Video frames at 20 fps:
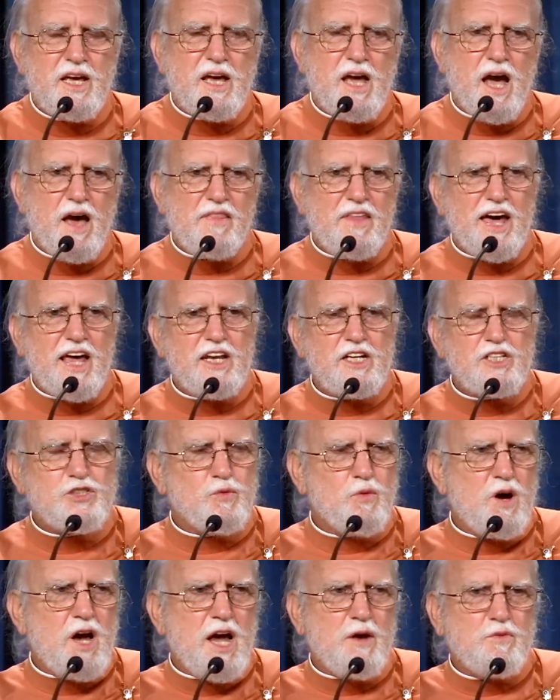And that
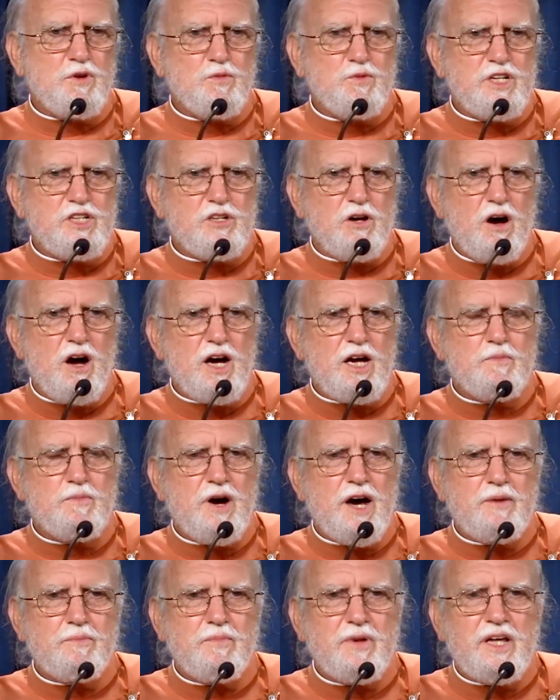why when we talk
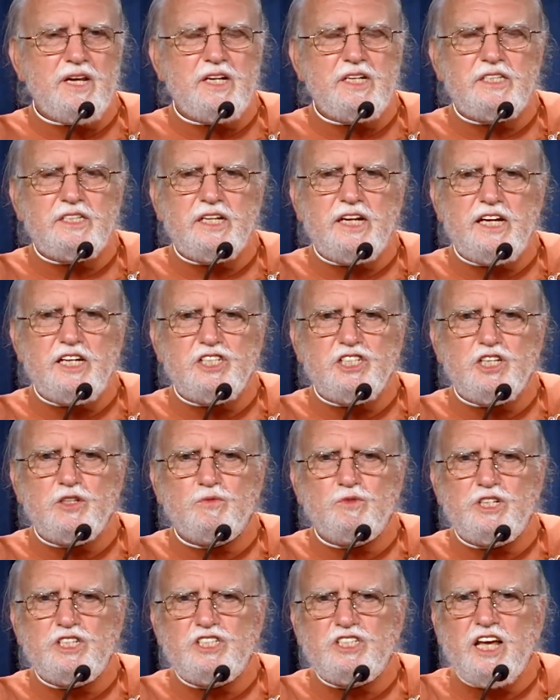about meditation,
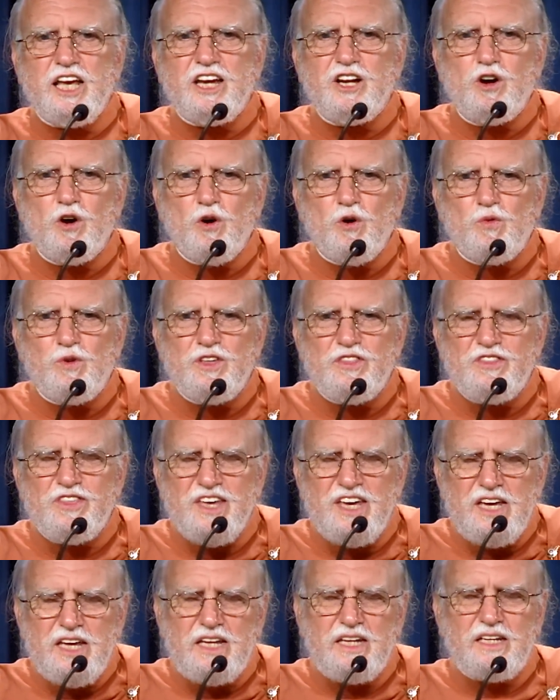we say go
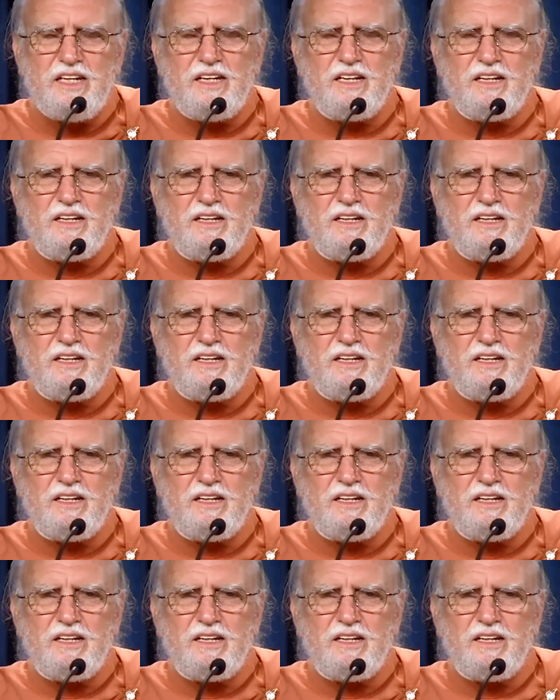within.